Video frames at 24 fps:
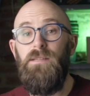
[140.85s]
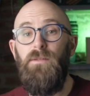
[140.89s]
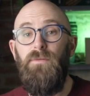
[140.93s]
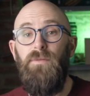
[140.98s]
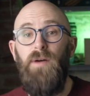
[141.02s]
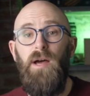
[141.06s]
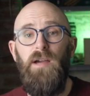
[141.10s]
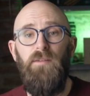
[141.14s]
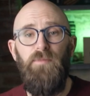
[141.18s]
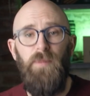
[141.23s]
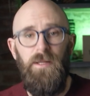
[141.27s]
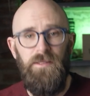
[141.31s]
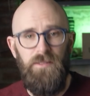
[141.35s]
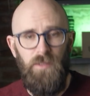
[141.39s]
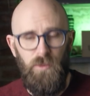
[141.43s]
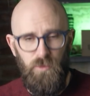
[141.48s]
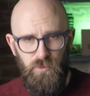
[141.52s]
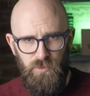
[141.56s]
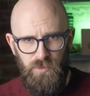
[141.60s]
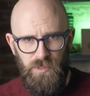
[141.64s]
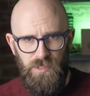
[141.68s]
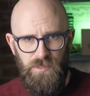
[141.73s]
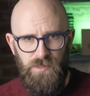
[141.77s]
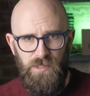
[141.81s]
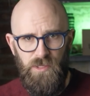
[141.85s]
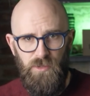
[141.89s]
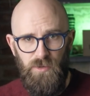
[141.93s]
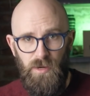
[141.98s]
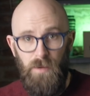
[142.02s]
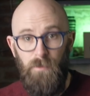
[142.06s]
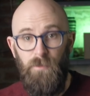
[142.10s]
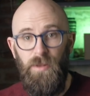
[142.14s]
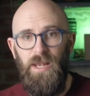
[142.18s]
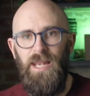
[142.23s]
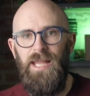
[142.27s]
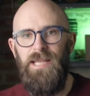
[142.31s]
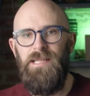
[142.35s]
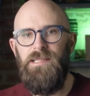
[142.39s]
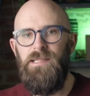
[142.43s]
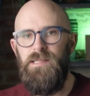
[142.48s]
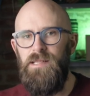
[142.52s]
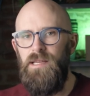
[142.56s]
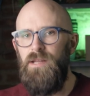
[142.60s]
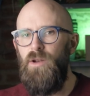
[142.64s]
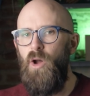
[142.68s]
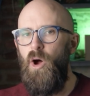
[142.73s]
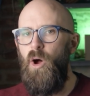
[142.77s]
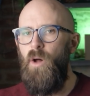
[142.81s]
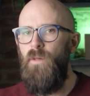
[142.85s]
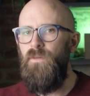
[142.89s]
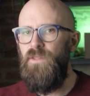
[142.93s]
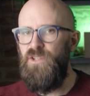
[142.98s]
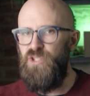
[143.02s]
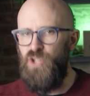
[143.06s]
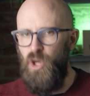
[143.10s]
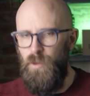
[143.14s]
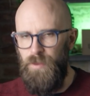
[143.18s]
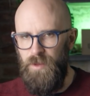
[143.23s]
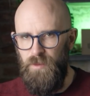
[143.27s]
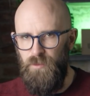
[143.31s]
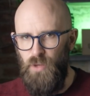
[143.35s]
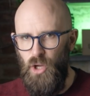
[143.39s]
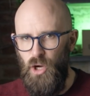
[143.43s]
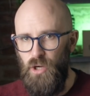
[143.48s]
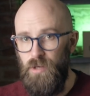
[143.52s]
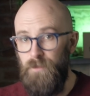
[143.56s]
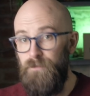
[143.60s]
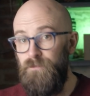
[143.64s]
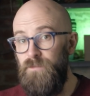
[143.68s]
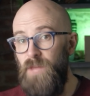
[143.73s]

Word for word: a five-month-old rooster and placed it on the chopping block.